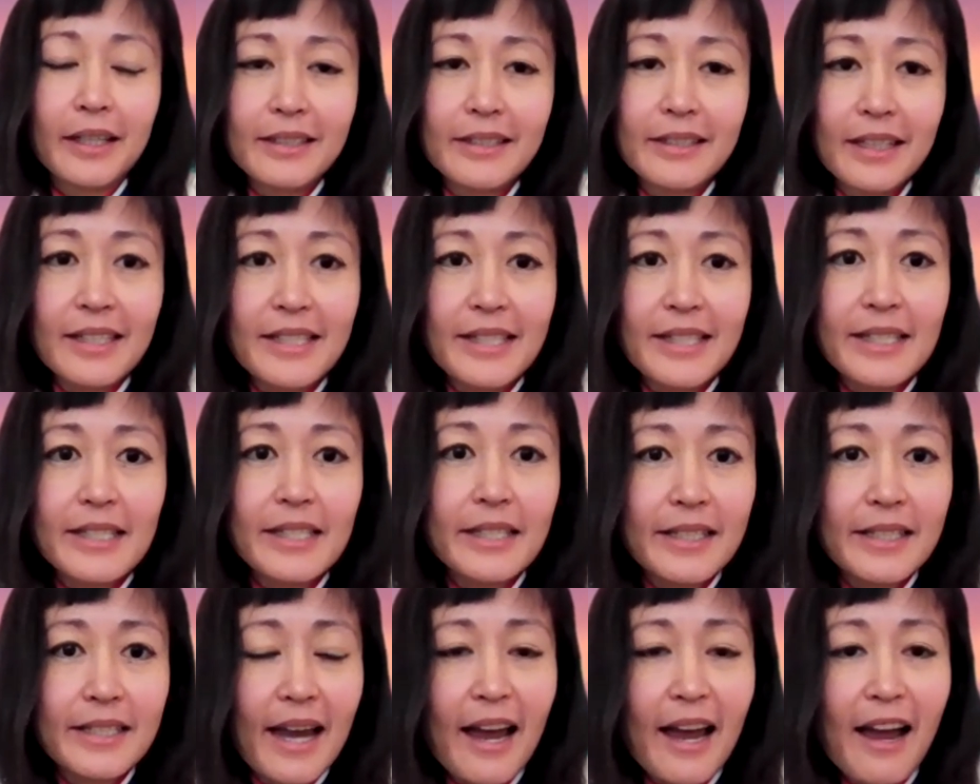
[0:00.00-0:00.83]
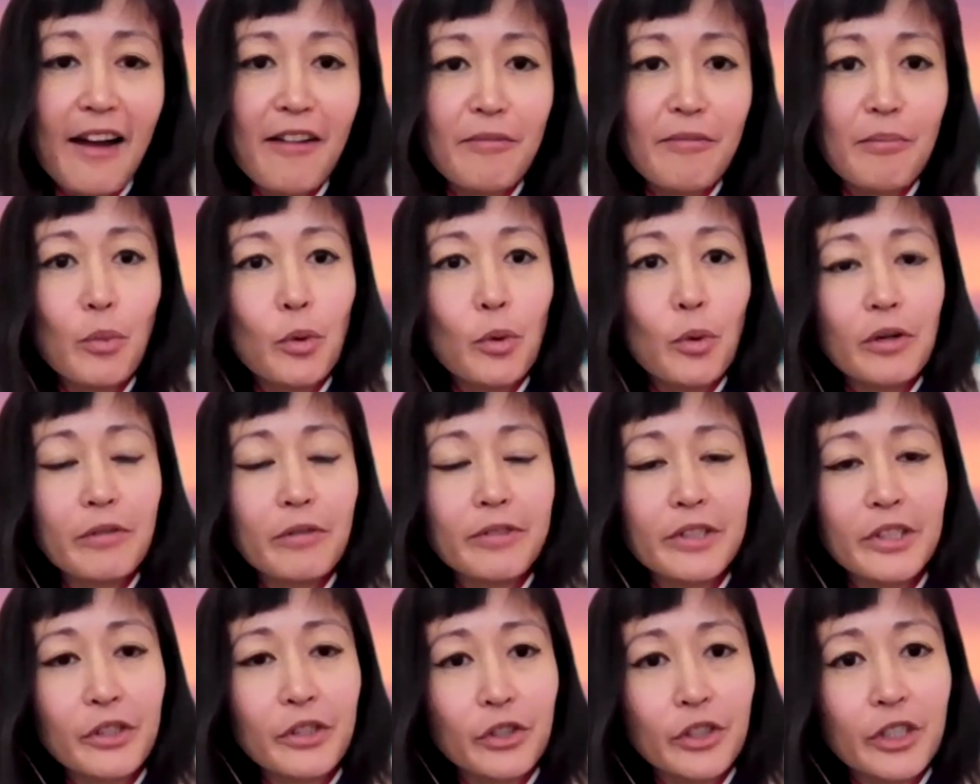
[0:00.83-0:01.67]
does need to have more of
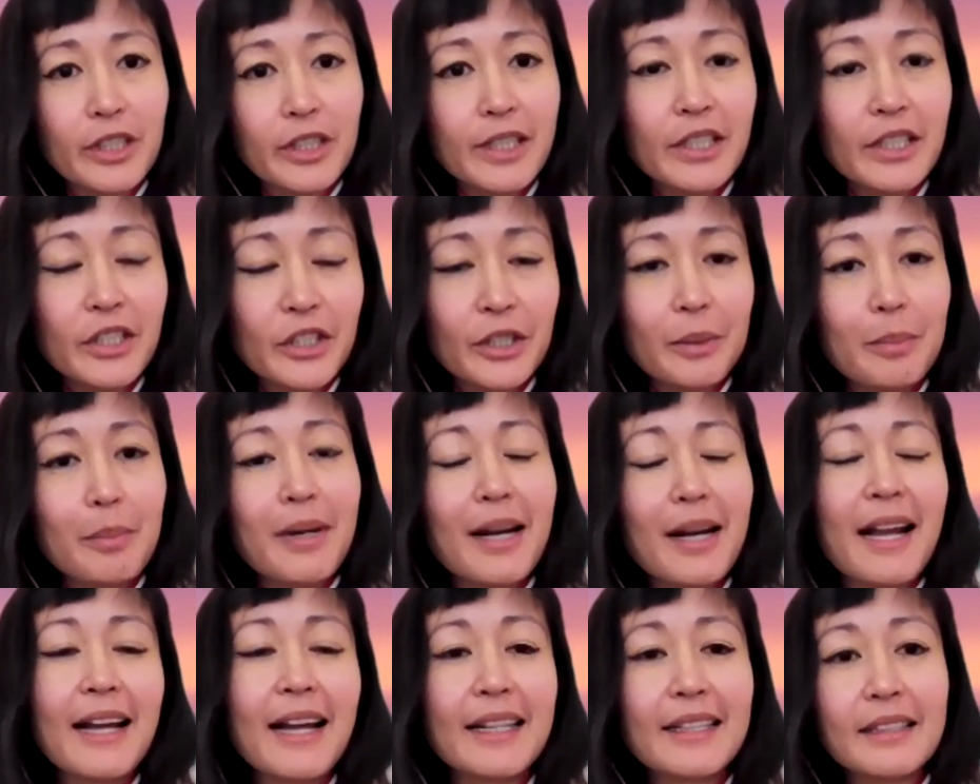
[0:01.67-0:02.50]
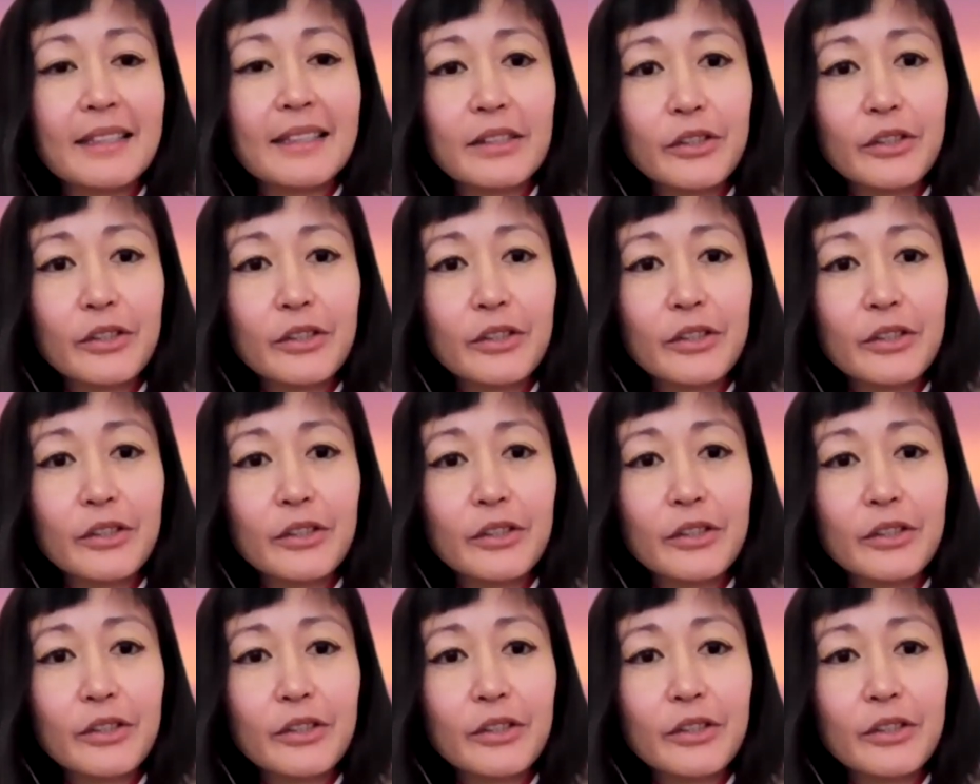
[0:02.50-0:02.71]
a strategic plan.